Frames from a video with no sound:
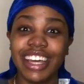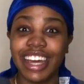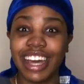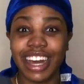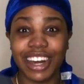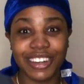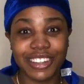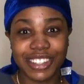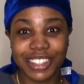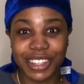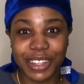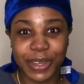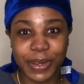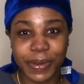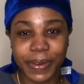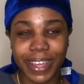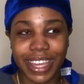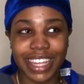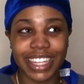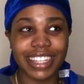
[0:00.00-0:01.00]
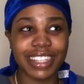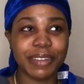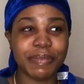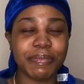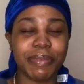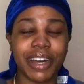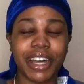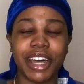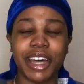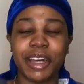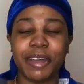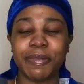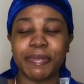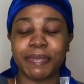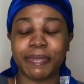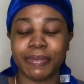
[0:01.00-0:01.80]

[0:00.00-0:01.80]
I was so quaint. But